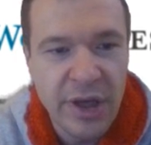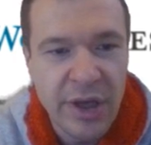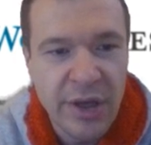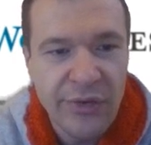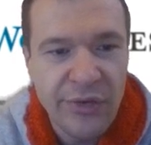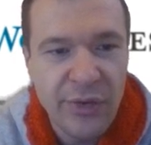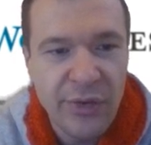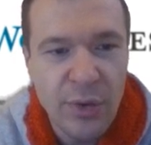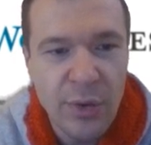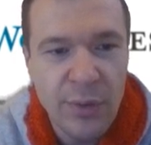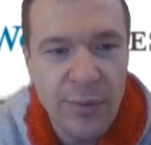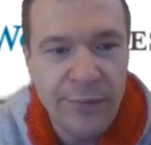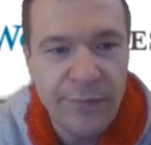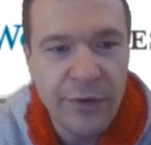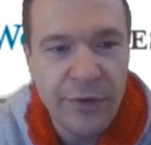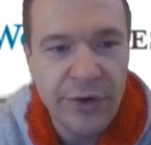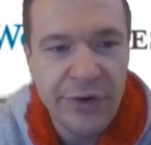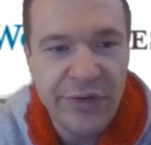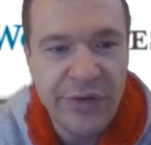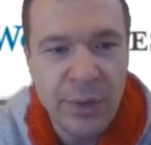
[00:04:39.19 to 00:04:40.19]
So
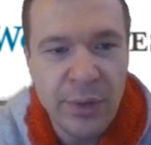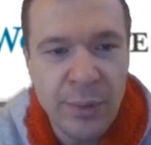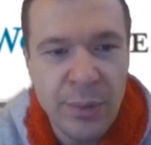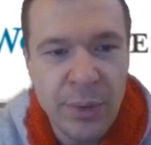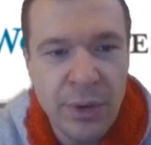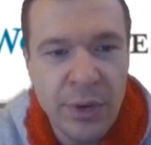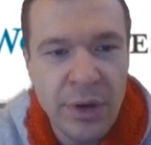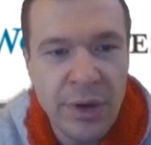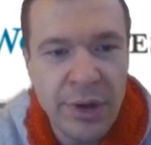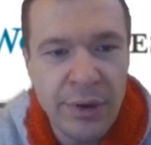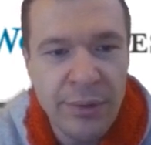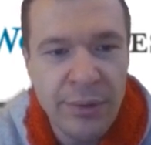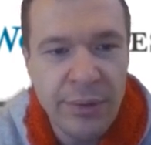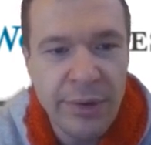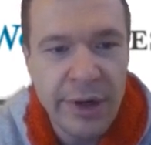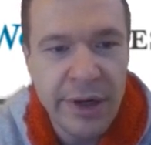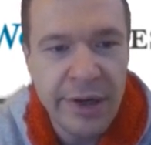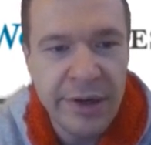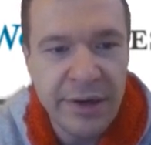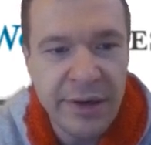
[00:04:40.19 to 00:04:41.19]
first of all,
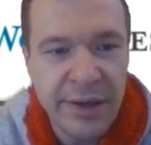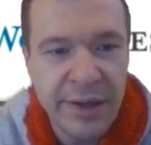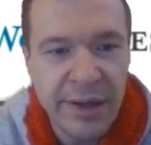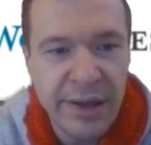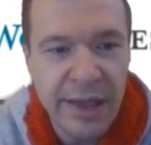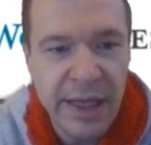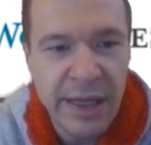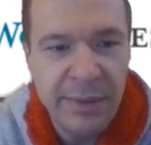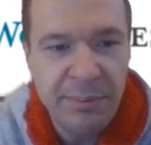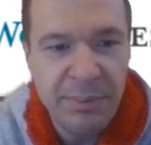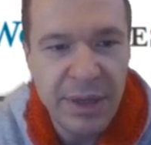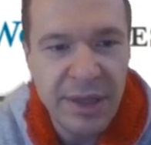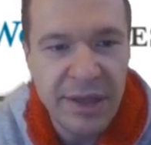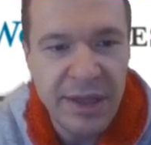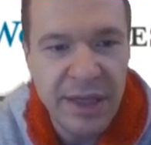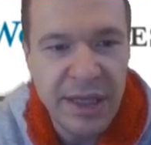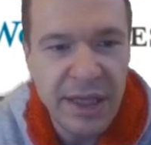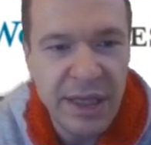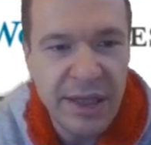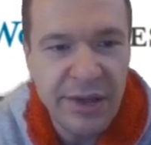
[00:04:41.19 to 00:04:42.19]
run
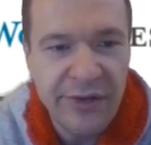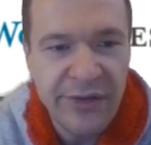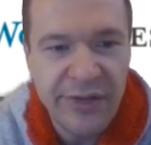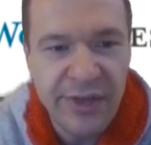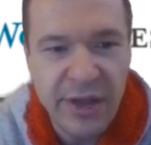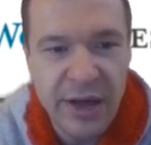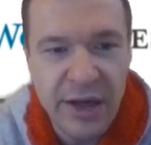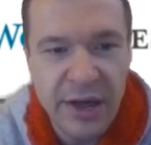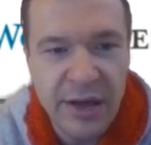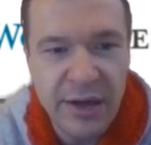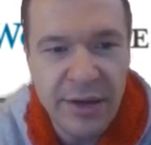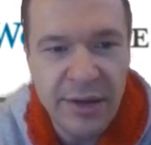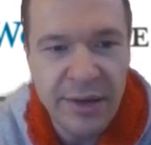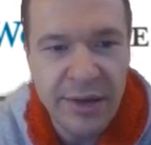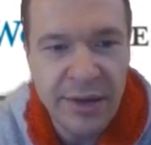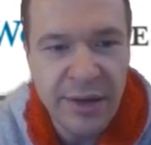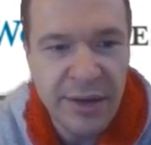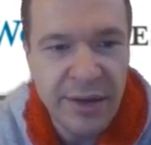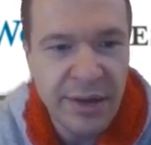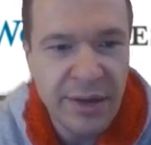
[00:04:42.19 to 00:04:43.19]
apt install
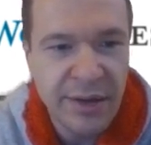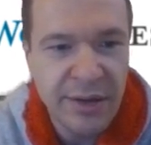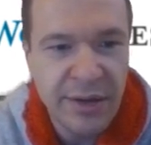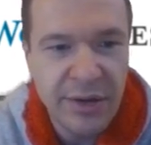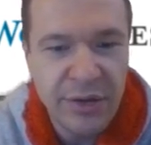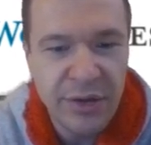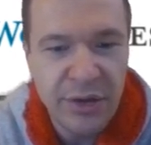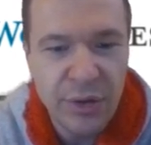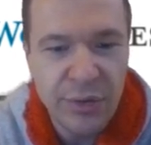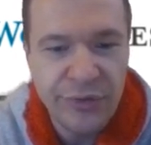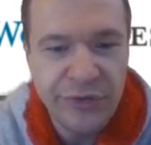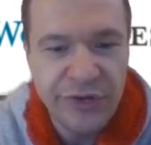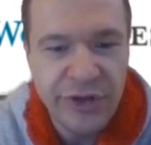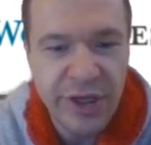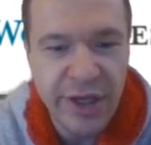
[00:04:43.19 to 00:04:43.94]
node dot j